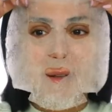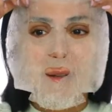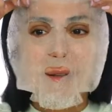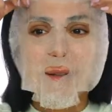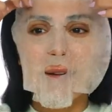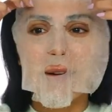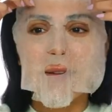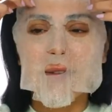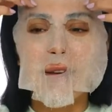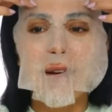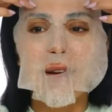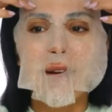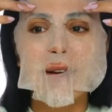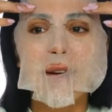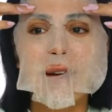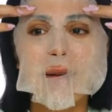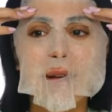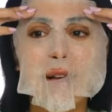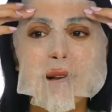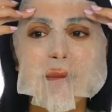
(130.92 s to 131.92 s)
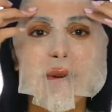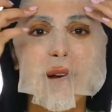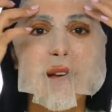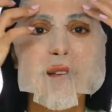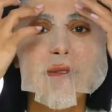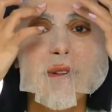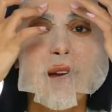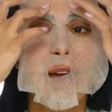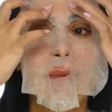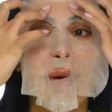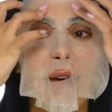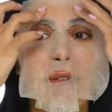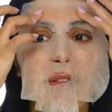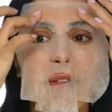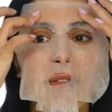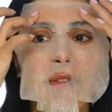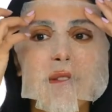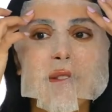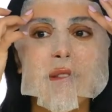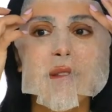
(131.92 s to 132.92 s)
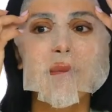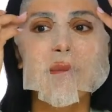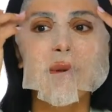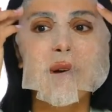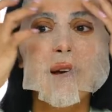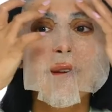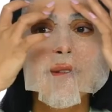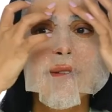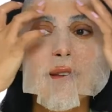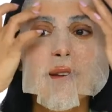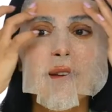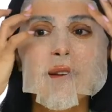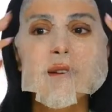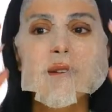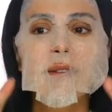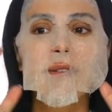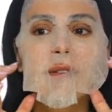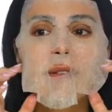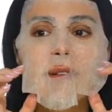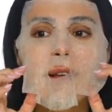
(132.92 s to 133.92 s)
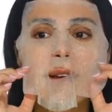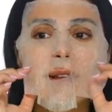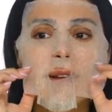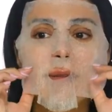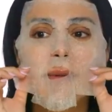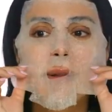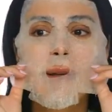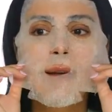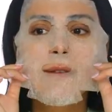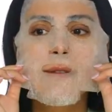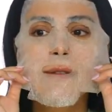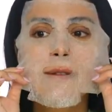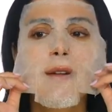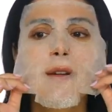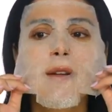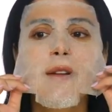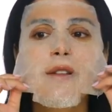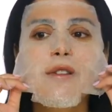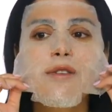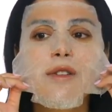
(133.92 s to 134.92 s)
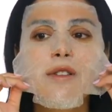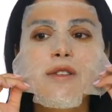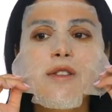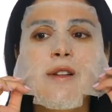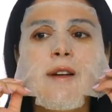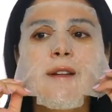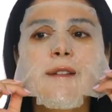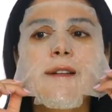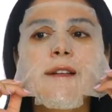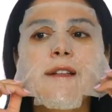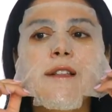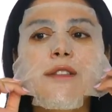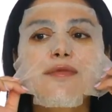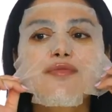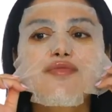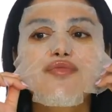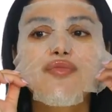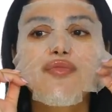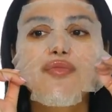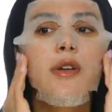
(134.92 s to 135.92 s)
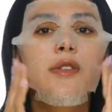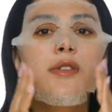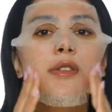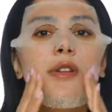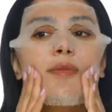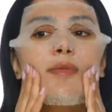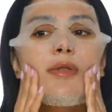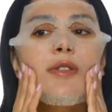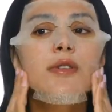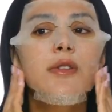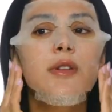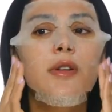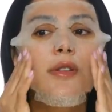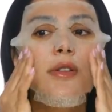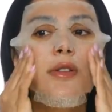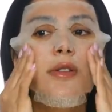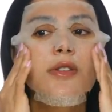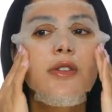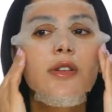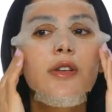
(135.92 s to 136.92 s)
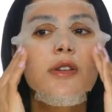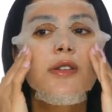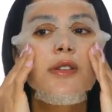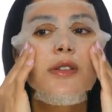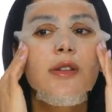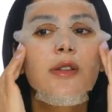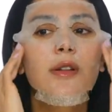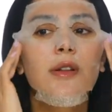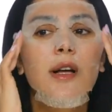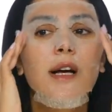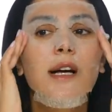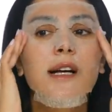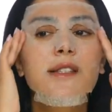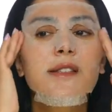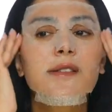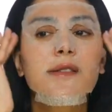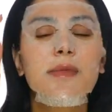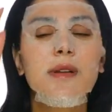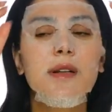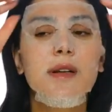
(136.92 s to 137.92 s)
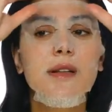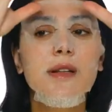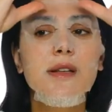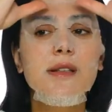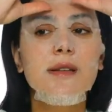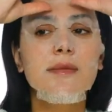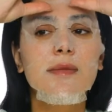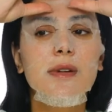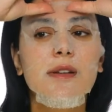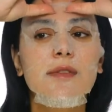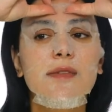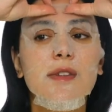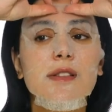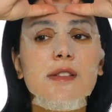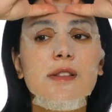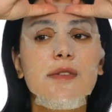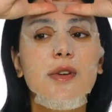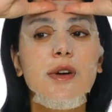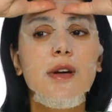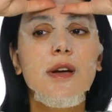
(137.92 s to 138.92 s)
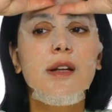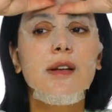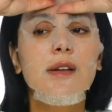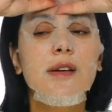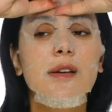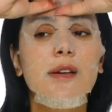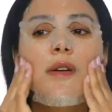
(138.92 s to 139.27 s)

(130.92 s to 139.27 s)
Gonna start there. I'm gonna press right above the brows here to lock it in place. Gonna stretch it out here and start pushing it onto the cheeks. And the last but not least, I'm gonna fix the forehead.